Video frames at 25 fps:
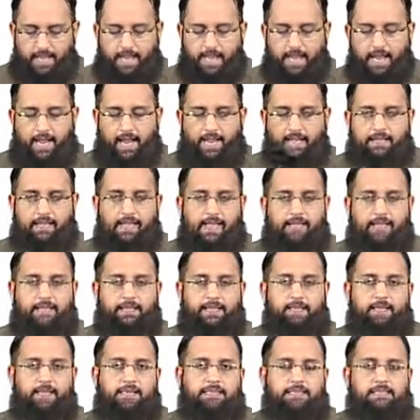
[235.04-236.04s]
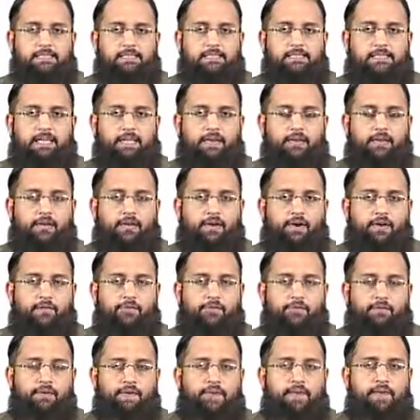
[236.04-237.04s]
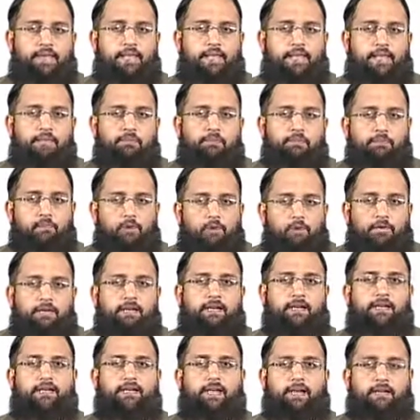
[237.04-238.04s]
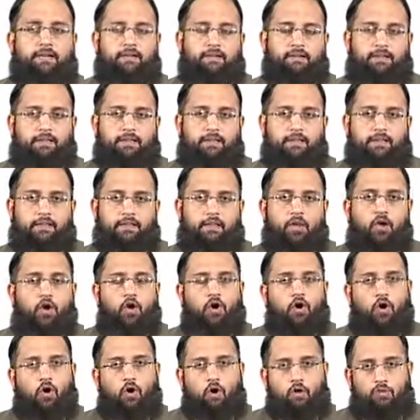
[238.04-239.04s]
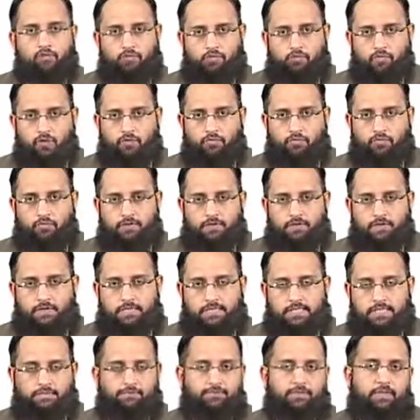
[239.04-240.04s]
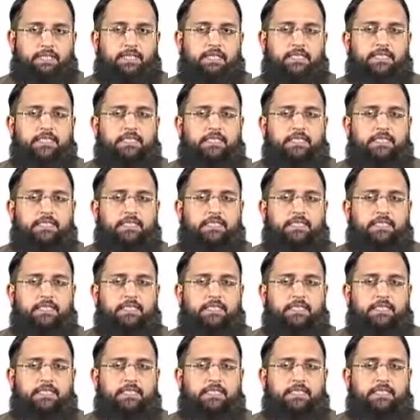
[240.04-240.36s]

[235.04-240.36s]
And then there is a very important category of softwares within the